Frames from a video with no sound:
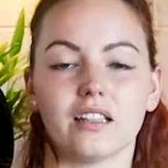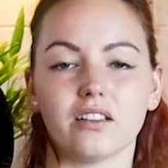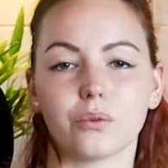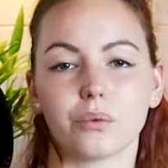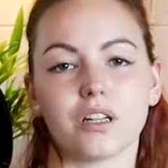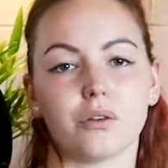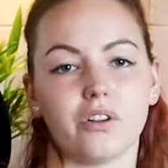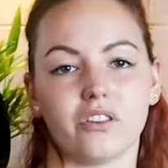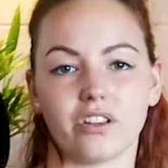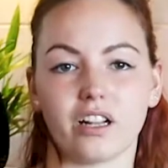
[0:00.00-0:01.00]
This will
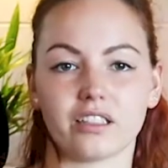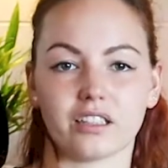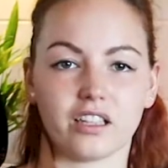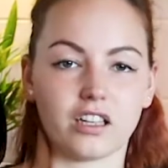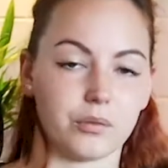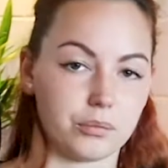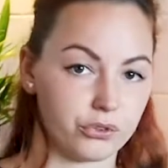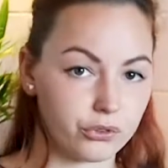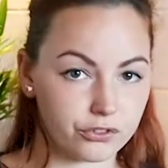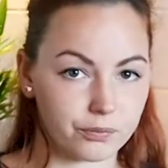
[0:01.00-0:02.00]
result in an
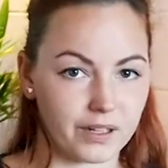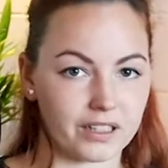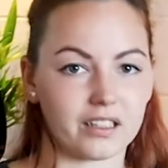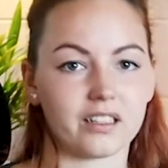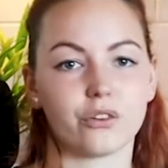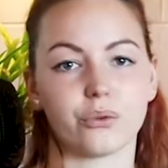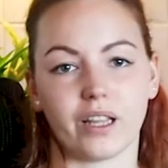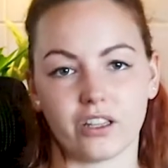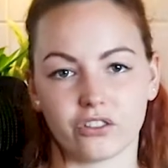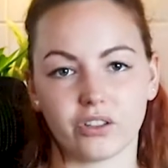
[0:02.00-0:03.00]
improvement in the
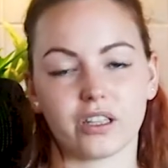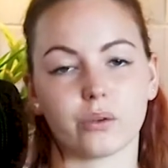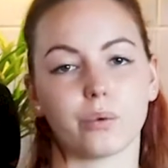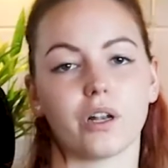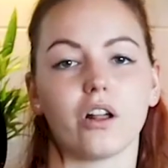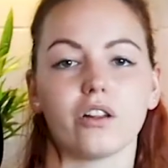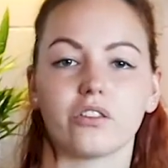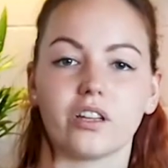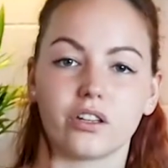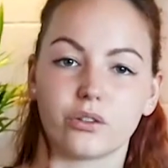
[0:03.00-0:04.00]
ratio and will
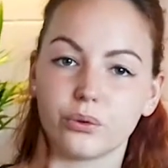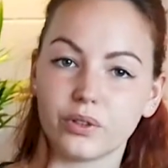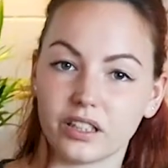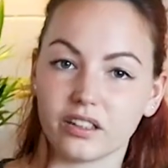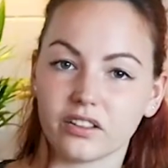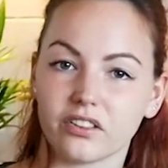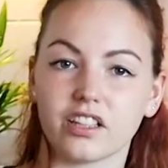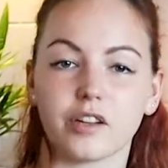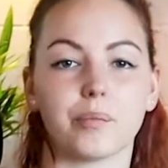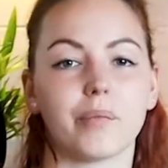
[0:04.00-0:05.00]
also increase
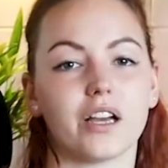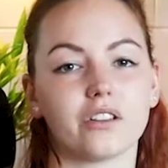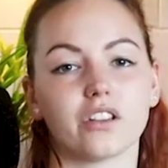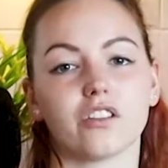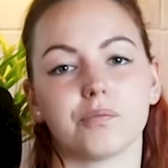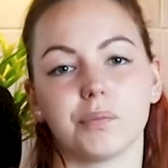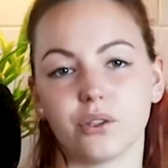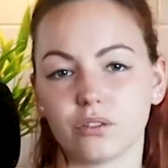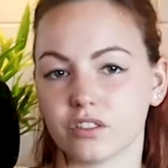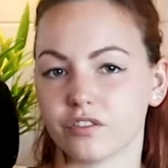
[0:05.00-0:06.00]
the amount of
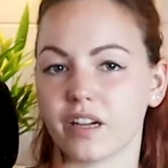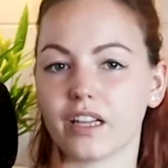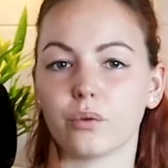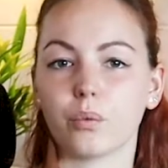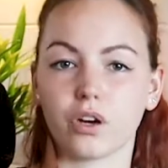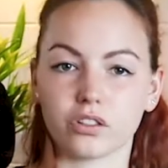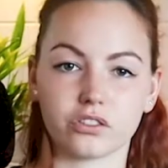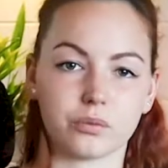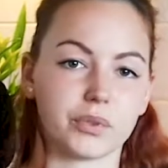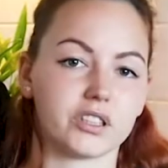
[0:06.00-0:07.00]
purified
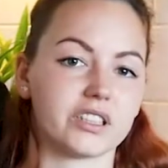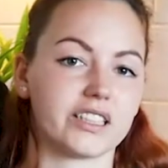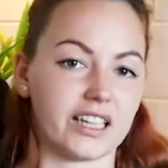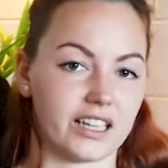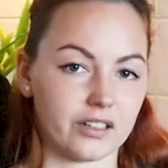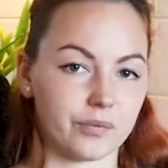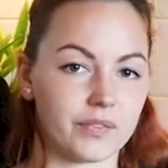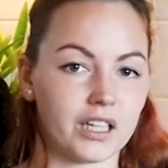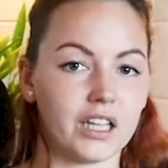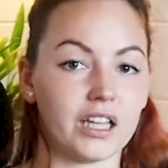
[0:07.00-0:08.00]
water per day.
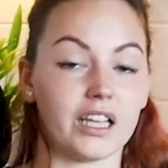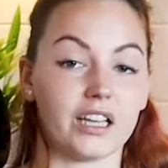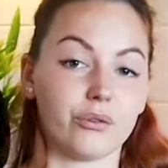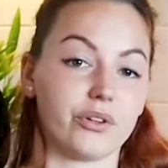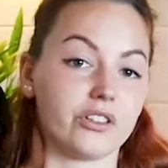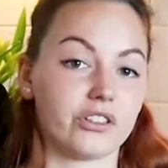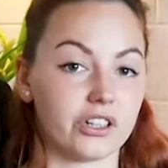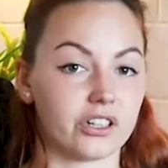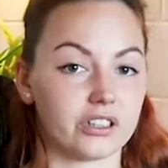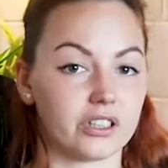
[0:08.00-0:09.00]
In
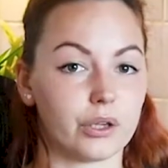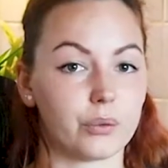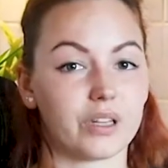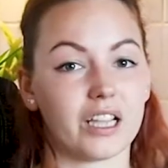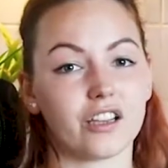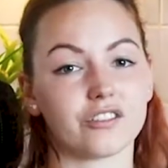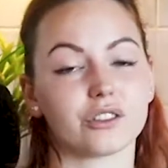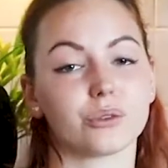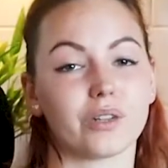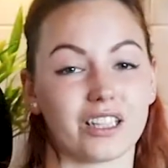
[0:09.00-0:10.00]
return, we have
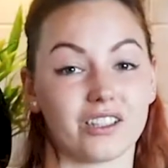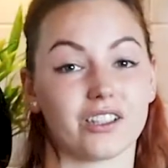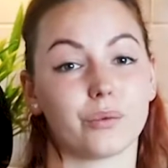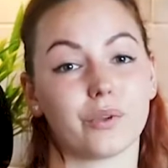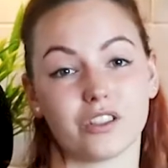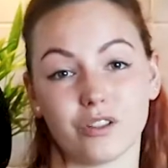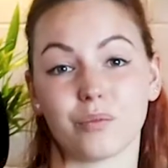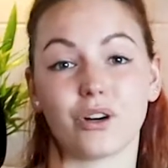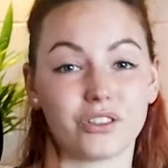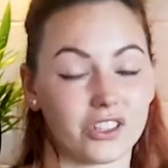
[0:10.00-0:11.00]
to reckon with the
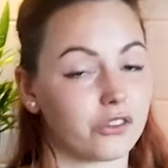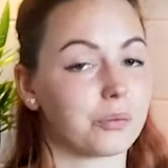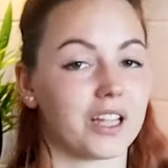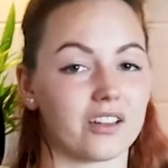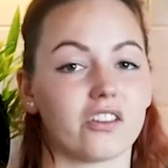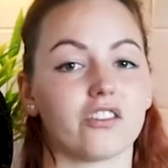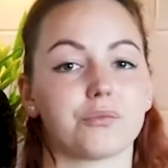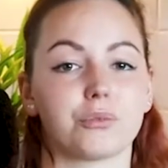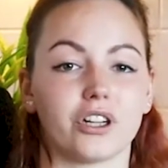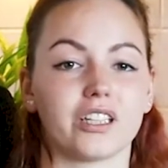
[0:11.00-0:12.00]
more expensive
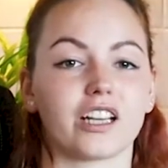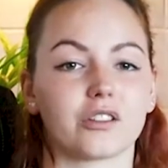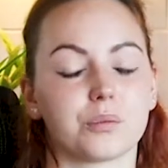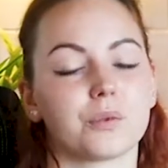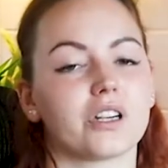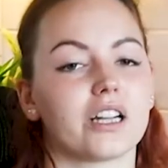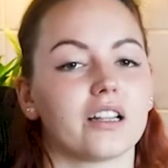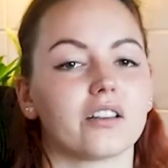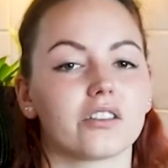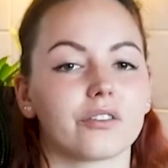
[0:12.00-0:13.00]
product
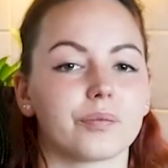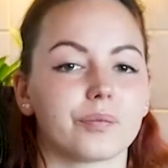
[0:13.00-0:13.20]
price.